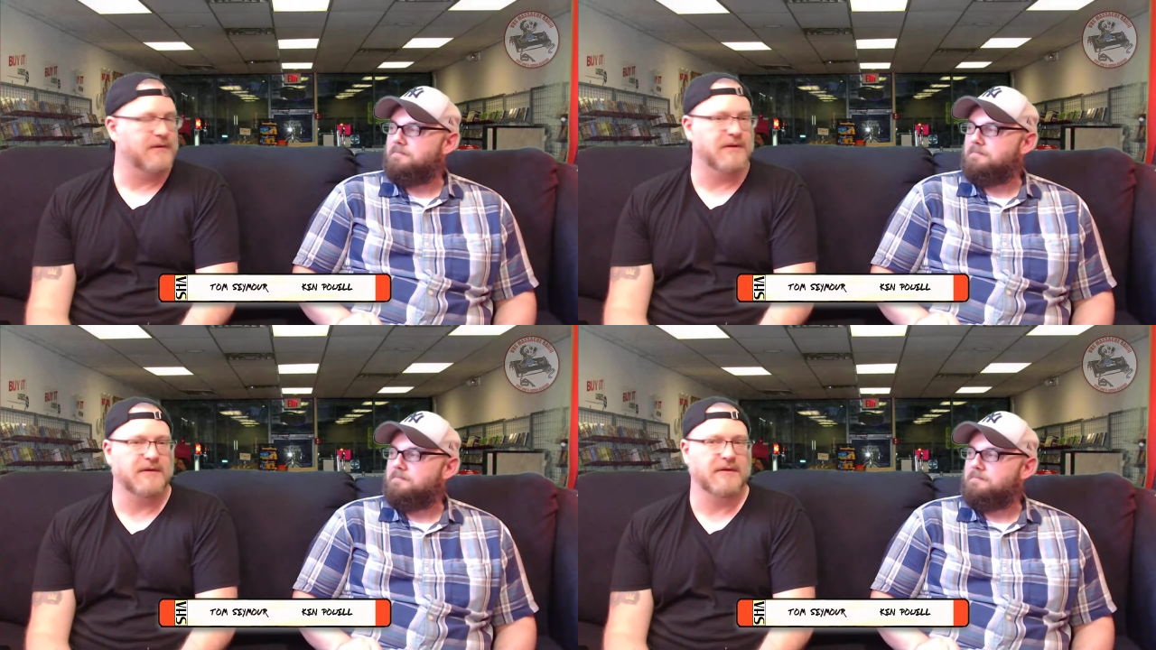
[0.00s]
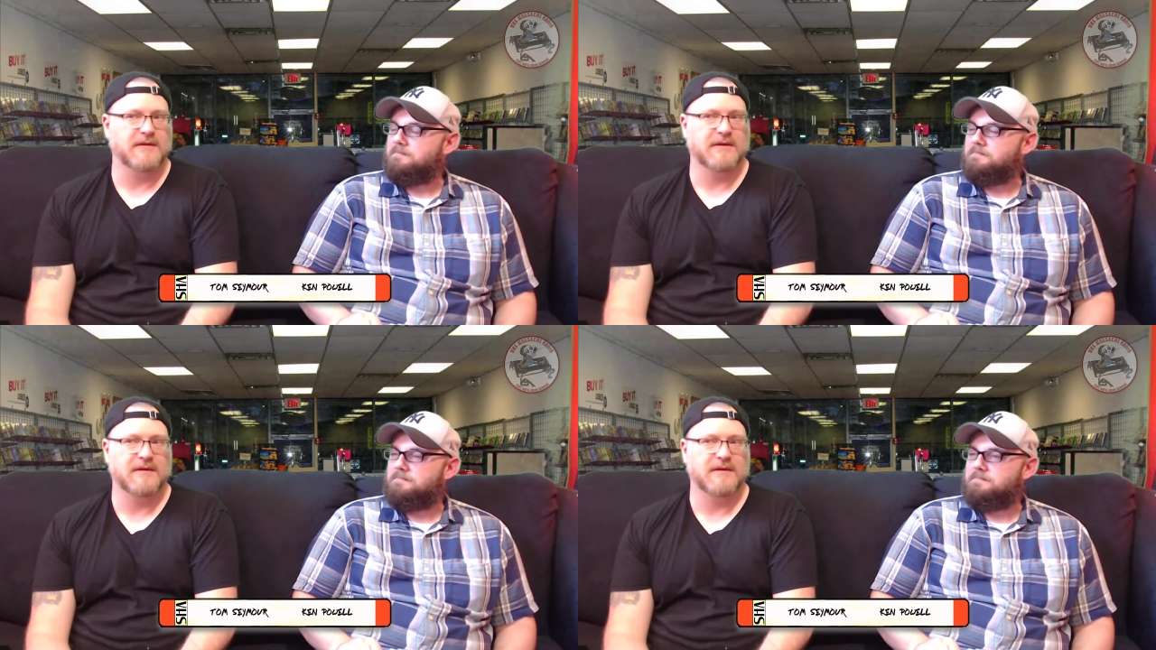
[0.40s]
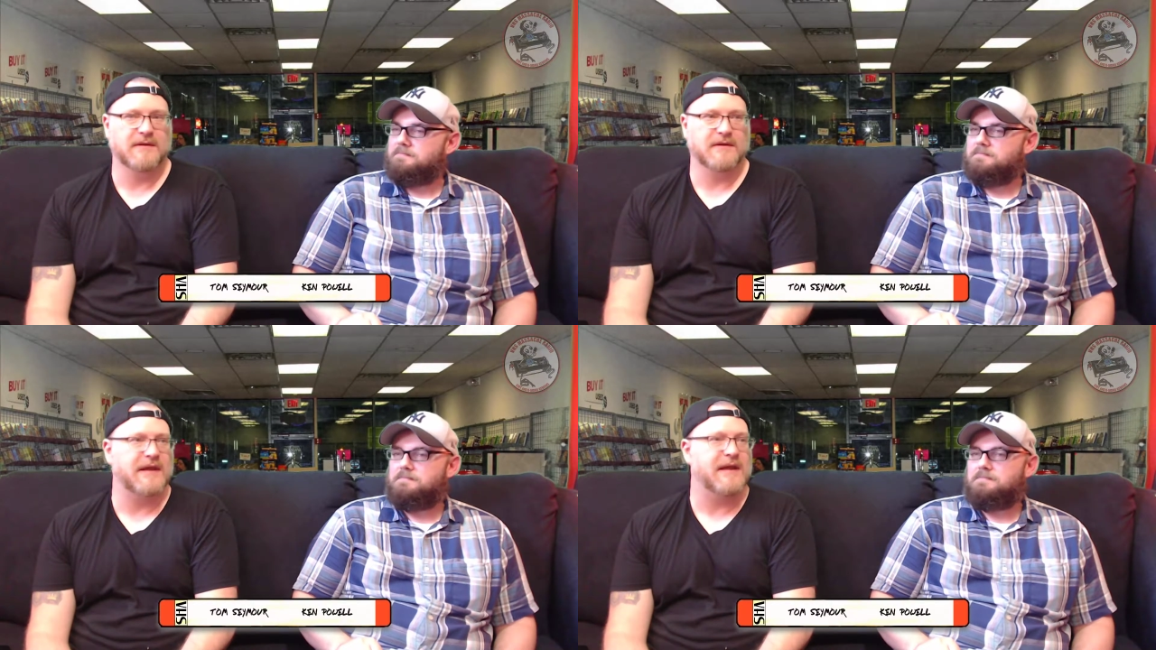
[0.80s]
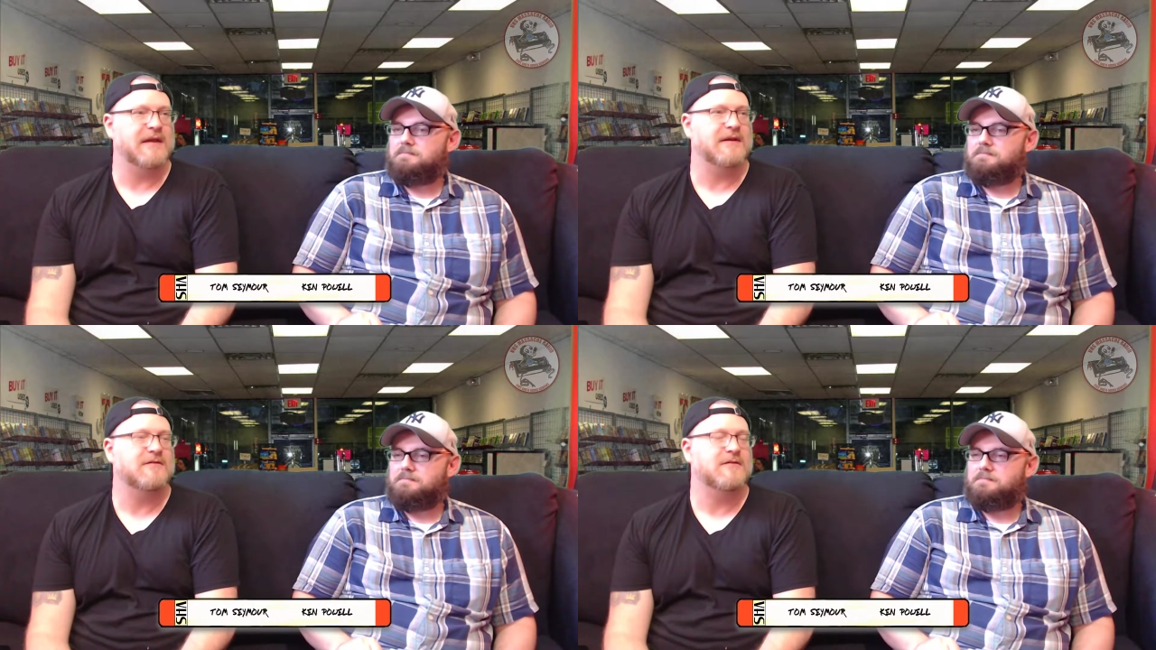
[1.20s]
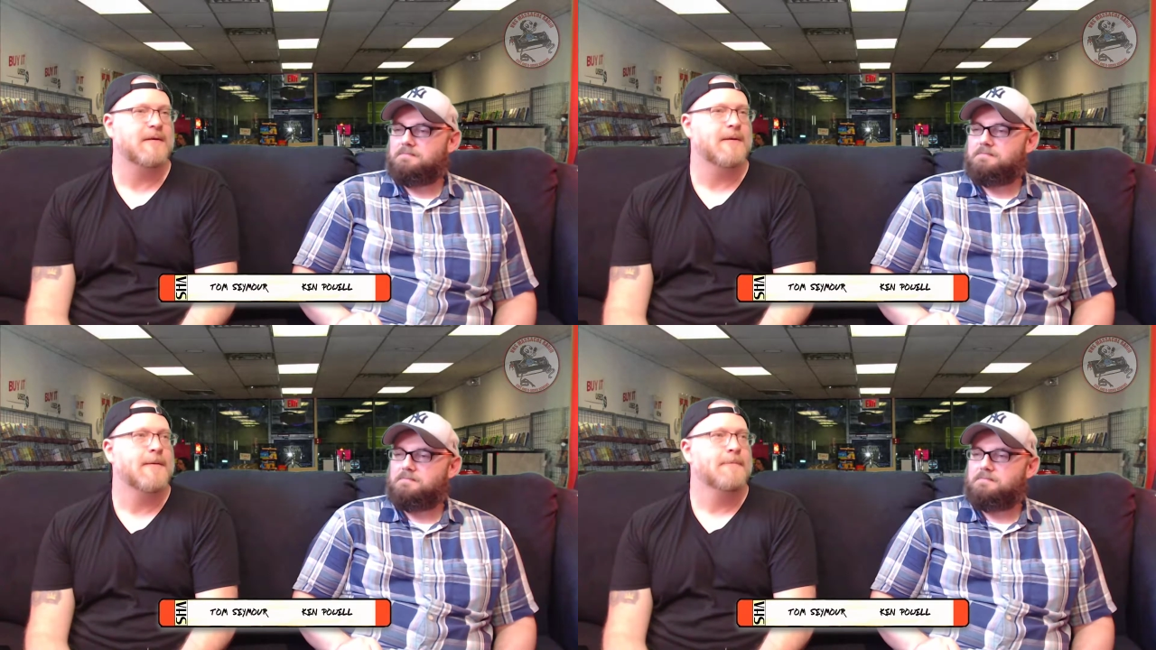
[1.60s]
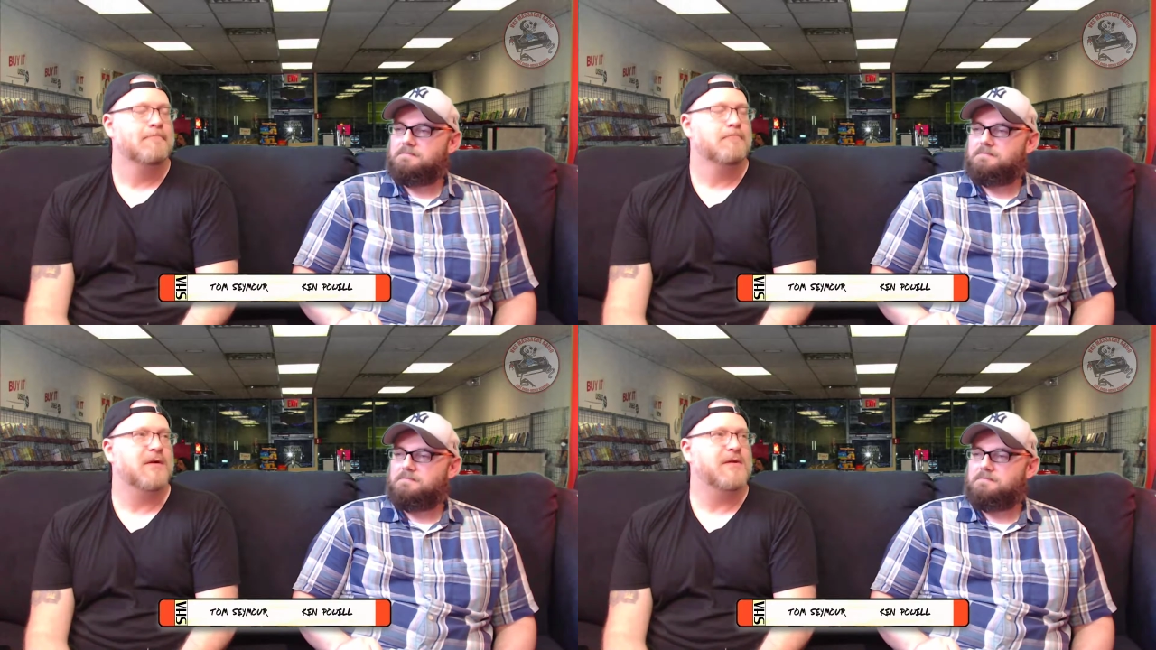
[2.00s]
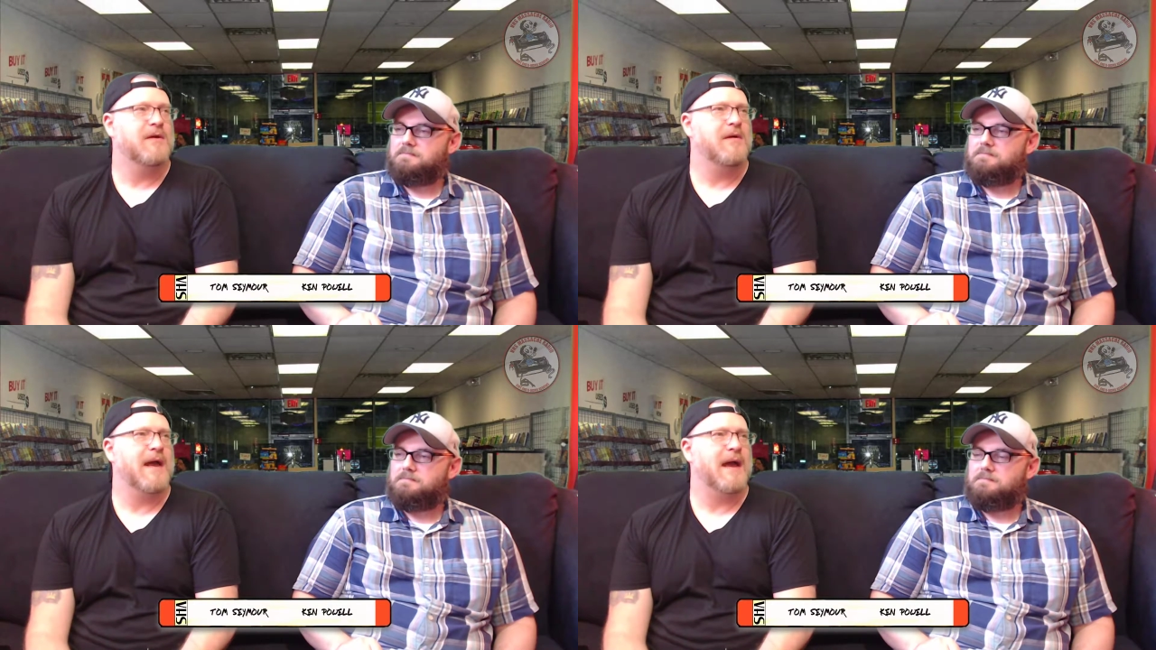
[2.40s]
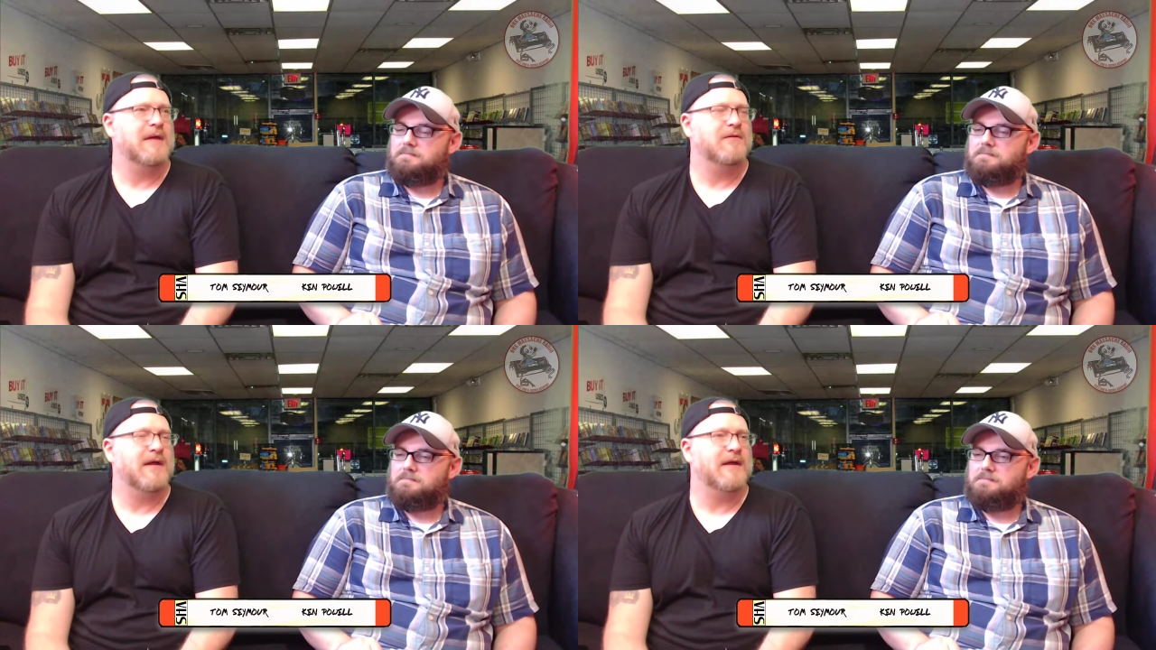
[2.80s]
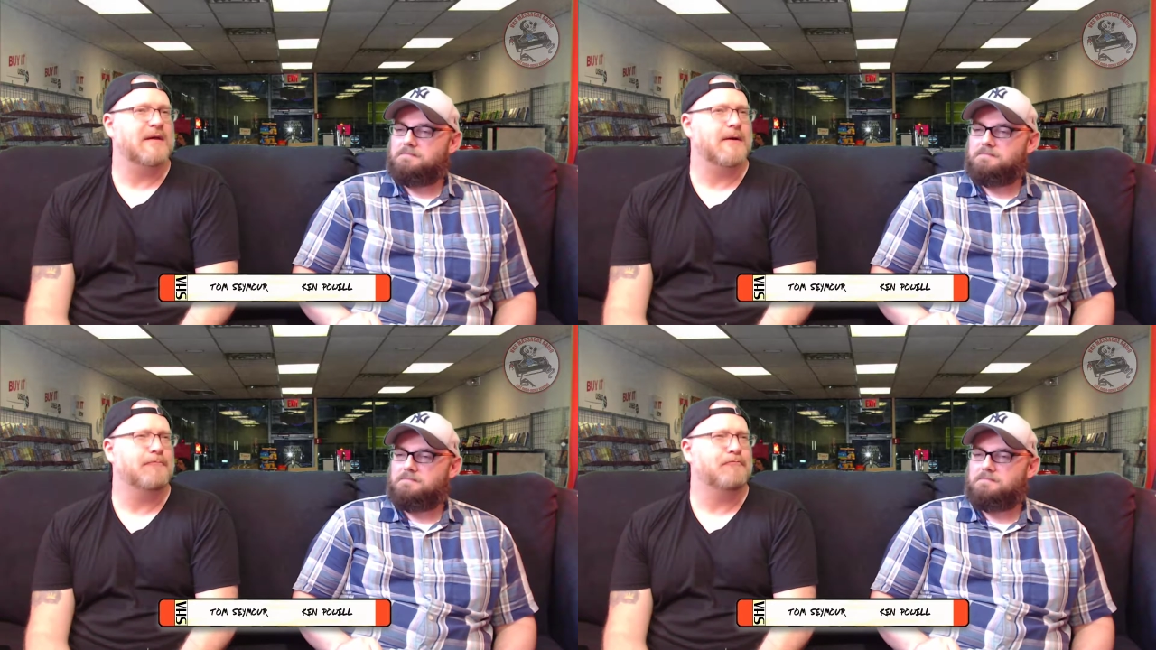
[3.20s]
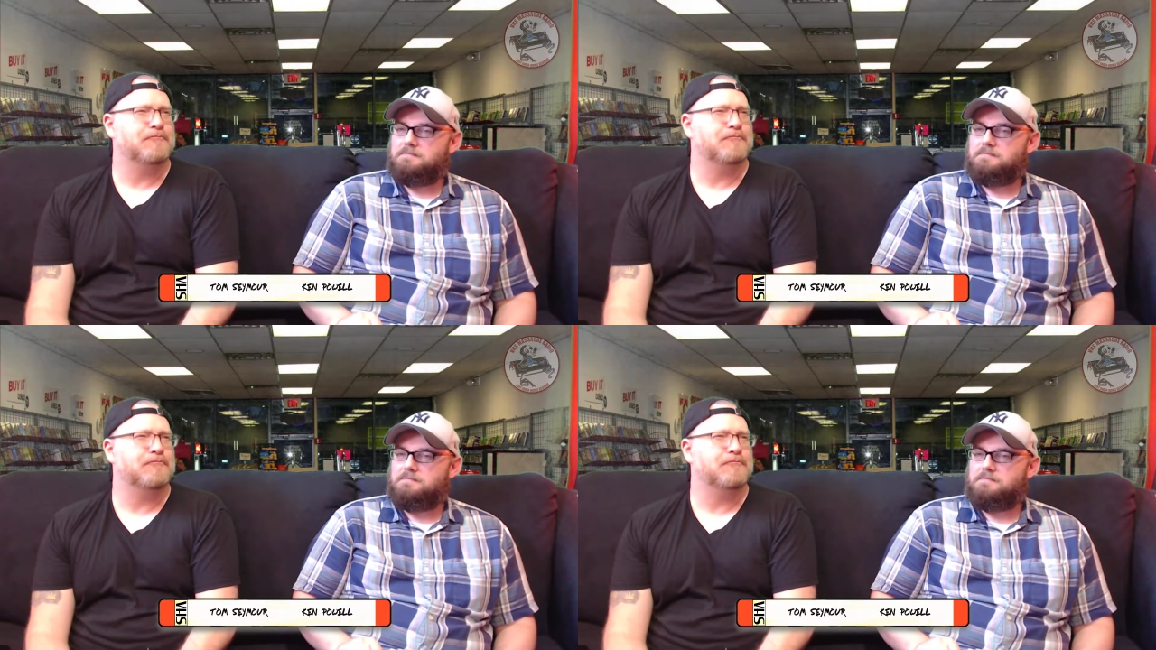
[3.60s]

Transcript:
Speaker 1: in the in the in the late '80s. But you had like, um,